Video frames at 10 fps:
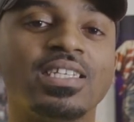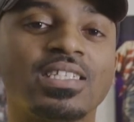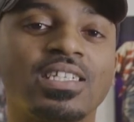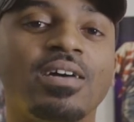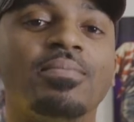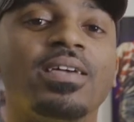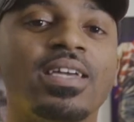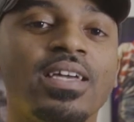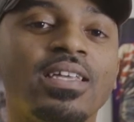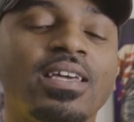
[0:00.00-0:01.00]
us come
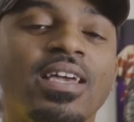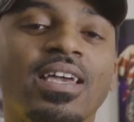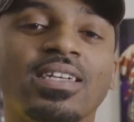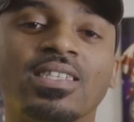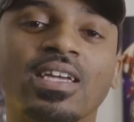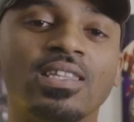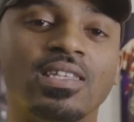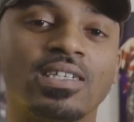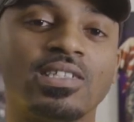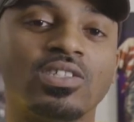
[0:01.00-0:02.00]
in and take a
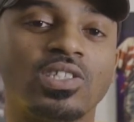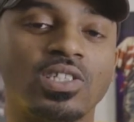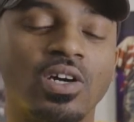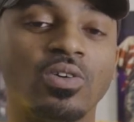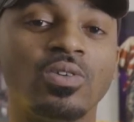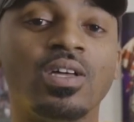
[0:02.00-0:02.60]
look at your show.